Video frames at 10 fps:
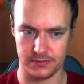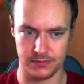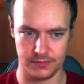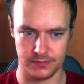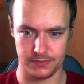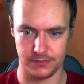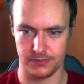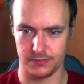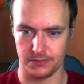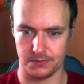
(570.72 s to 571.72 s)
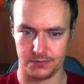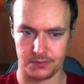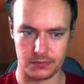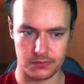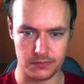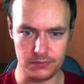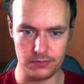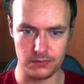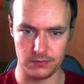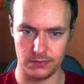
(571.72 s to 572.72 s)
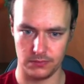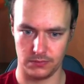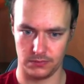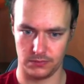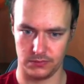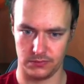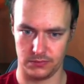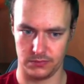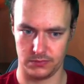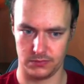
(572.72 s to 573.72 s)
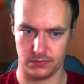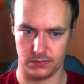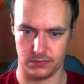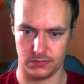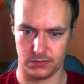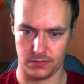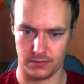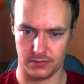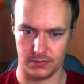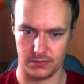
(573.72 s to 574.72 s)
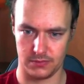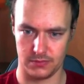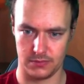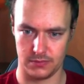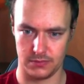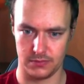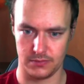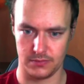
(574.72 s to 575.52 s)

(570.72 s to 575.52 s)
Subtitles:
No one is speaking in this clip.